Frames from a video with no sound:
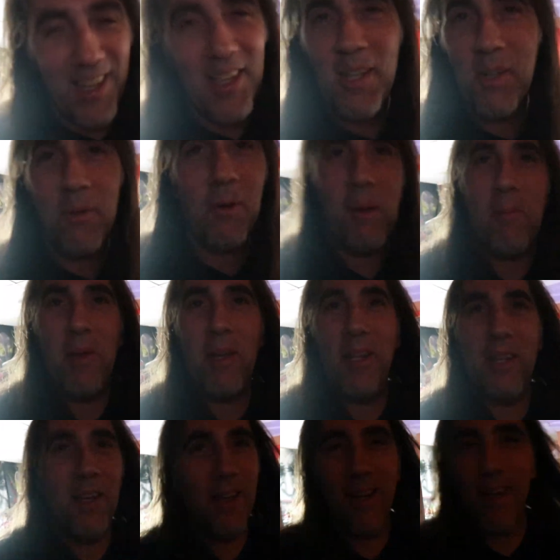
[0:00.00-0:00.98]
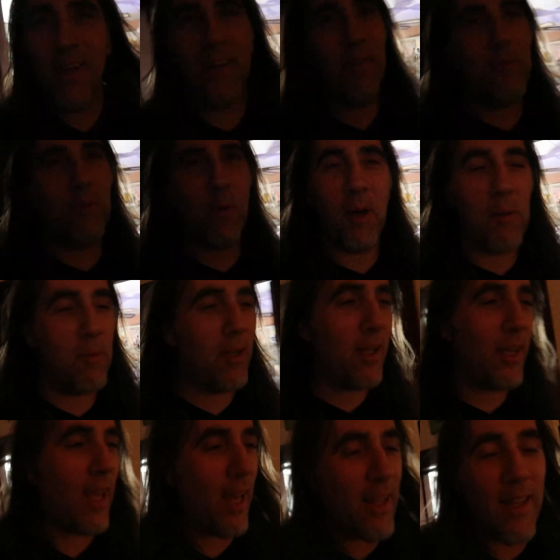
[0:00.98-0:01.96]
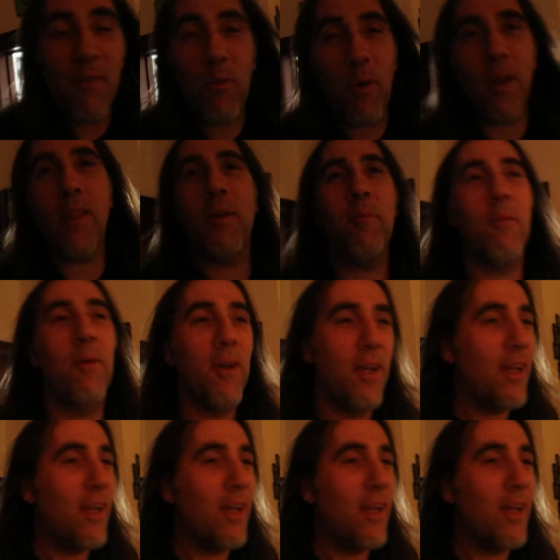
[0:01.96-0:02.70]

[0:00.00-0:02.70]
Women, women. You can't live with them.